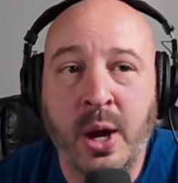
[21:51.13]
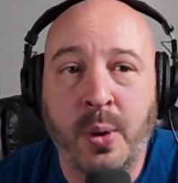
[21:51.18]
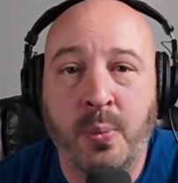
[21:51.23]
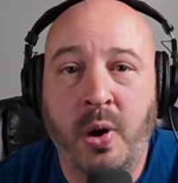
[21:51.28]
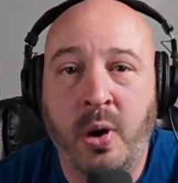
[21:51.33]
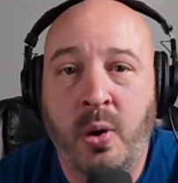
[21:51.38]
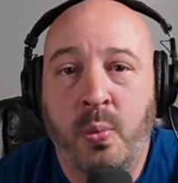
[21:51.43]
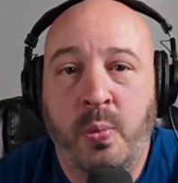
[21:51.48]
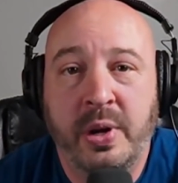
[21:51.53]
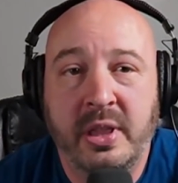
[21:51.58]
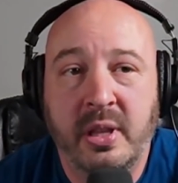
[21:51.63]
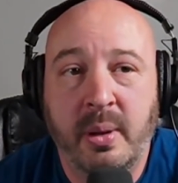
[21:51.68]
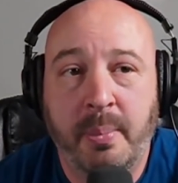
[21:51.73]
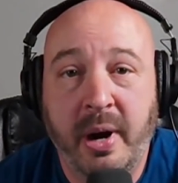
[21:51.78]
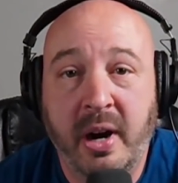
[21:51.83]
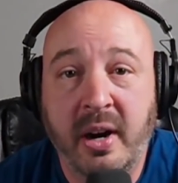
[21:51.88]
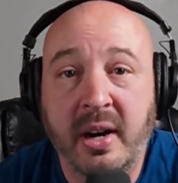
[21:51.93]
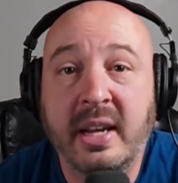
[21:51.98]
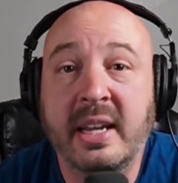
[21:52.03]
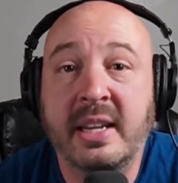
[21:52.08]
Well, when the
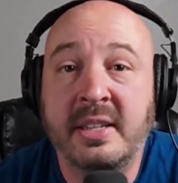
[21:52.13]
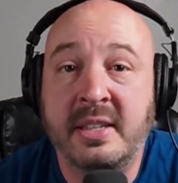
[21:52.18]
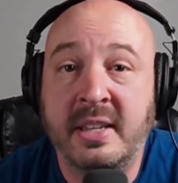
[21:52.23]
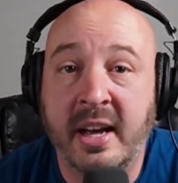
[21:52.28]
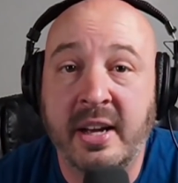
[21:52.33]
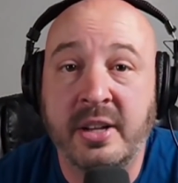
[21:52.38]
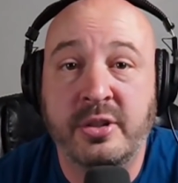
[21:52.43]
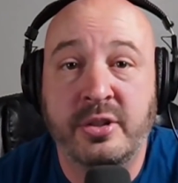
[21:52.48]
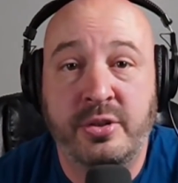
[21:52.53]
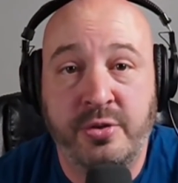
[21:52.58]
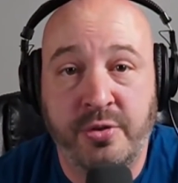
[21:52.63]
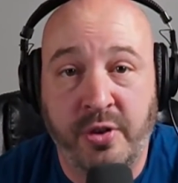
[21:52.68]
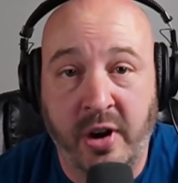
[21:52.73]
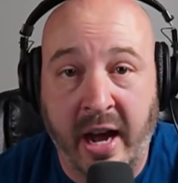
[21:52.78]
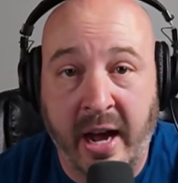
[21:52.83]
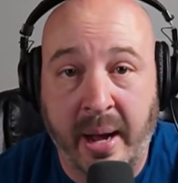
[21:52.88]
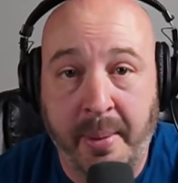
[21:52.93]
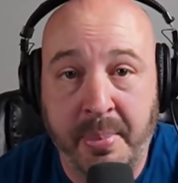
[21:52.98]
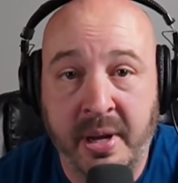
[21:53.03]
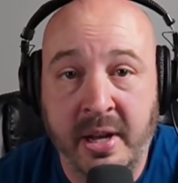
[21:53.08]
market does
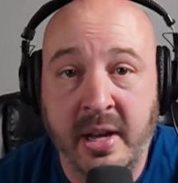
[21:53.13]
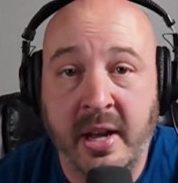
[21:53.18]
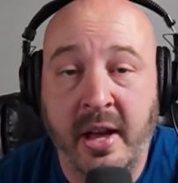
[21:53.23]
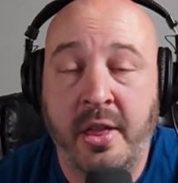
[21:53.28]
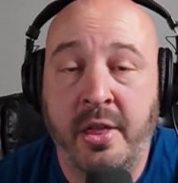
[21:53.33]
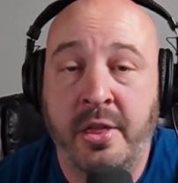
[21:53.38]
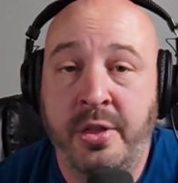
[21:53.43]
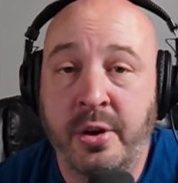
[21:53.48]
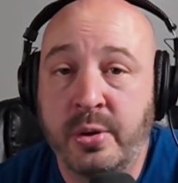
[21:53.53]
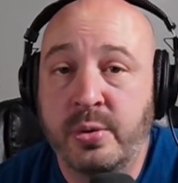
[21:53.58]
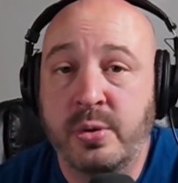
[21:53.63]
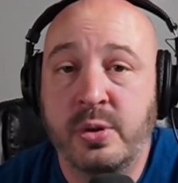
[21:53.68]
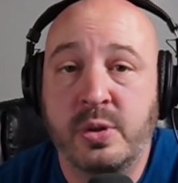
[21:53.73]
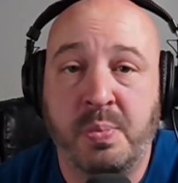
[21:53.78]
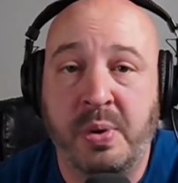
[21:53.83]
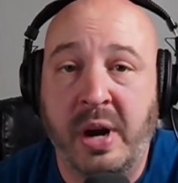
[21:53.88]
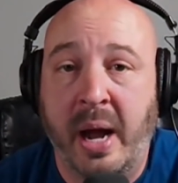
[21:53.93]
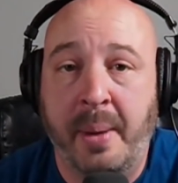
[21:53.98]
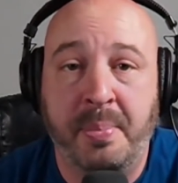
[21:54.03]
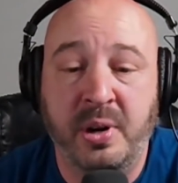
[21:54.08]
drop, those
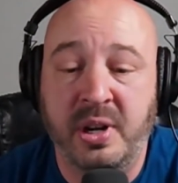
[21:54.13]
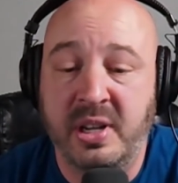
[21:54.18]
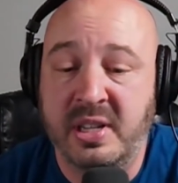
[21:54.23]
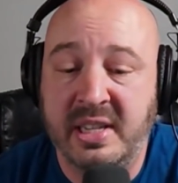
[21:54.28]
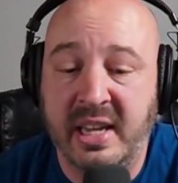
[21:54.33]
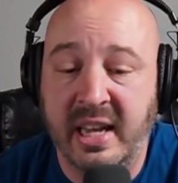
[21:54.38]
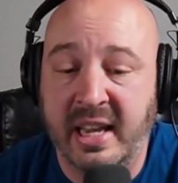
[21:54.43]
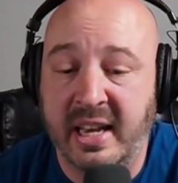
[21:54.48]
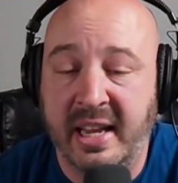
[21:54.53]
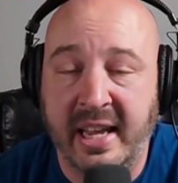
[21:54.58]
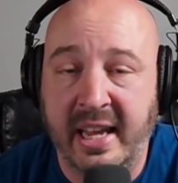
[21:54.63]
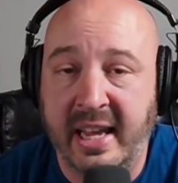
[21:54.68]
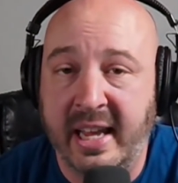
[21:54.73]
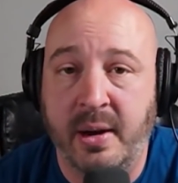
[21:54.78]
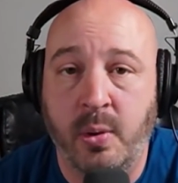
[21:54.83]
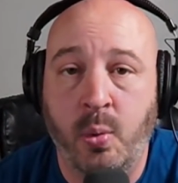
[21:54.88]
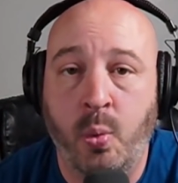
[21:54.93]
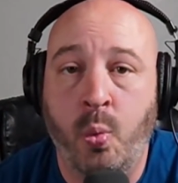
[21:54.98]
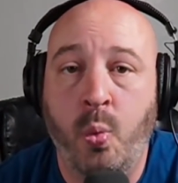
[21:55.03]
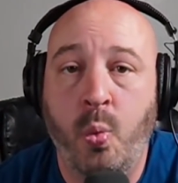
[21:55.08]
properties get hit
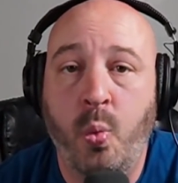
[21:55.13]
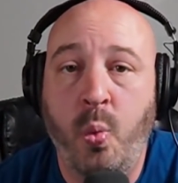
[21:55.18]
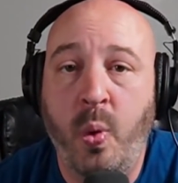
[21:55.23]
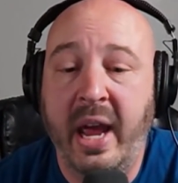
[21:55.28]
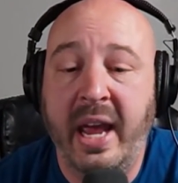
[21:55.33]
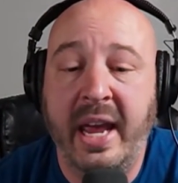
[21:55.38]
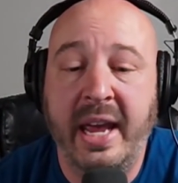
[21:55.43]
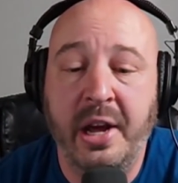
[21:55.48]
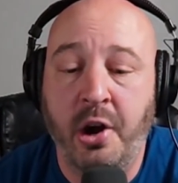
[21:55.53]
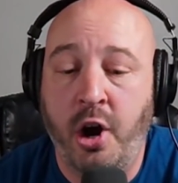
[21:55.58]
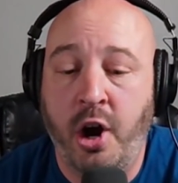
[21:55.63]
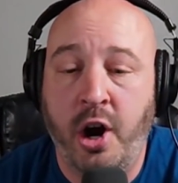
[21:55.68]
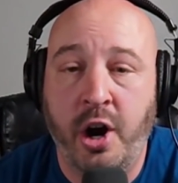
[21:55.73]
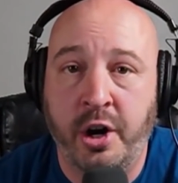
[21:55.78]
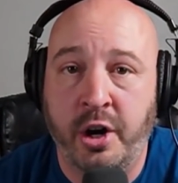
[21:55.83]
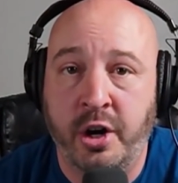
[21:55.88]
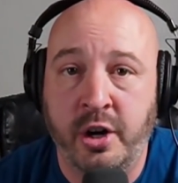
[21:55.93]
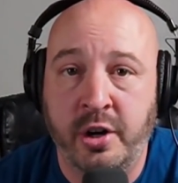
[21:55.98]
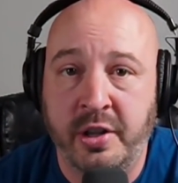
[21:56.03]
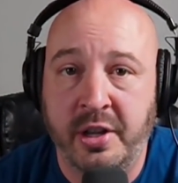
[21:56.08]
way
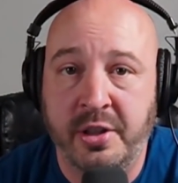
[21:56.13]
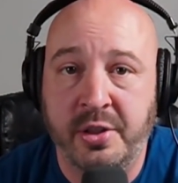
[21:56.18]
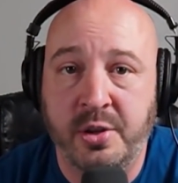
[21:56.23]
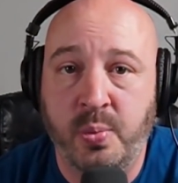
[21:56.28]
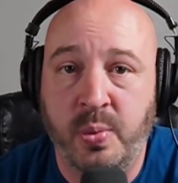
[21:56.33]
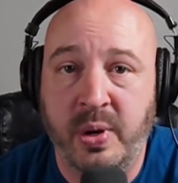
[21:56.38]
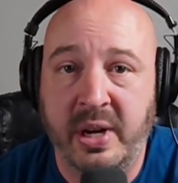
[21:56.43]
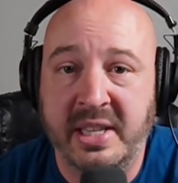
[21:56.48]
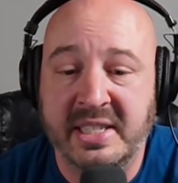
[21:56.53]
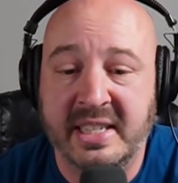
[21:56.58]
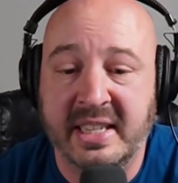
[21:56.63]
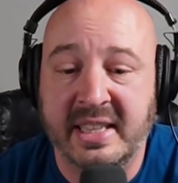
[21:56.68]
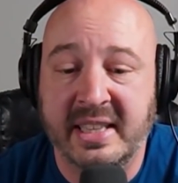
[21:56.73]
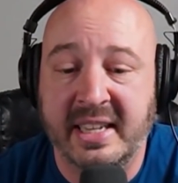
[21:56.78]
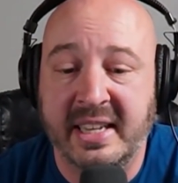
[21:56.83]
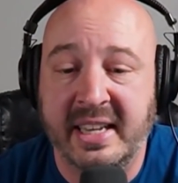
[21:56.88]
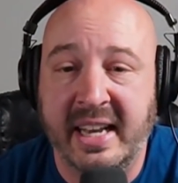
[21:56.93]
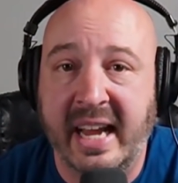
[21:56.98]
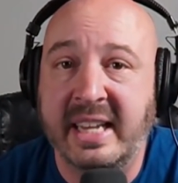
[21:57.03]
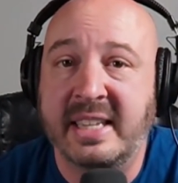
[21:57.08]
harder than the ones in the
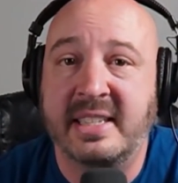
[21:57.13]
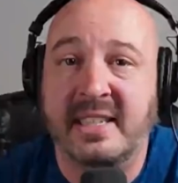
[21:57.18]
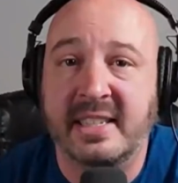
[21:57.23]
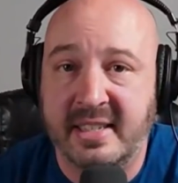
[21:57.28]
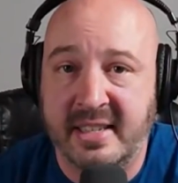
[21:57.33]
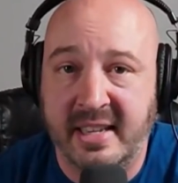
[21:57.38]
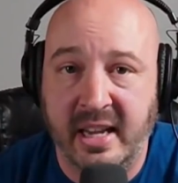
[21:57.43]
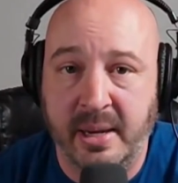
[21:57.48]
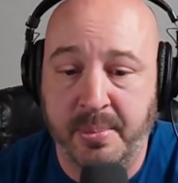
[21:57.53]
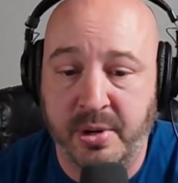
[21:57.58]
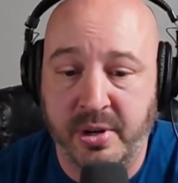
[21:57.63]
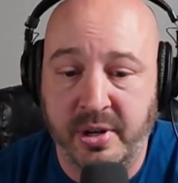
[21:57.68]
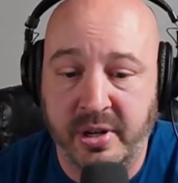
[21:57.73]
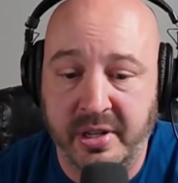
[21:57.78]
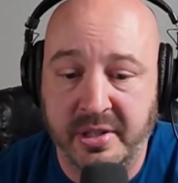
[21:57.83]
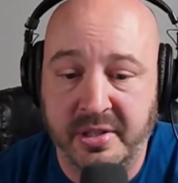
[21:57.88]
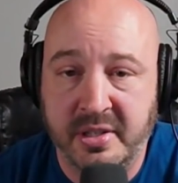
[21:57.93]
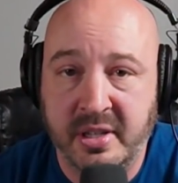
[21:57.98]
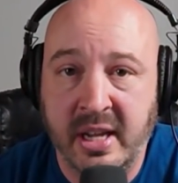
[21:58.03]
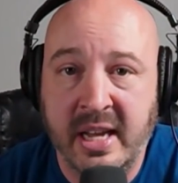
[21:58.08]
nicest
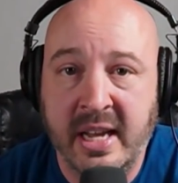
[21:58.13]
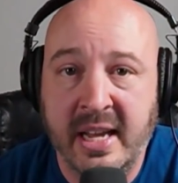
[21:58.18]
neighborhoods.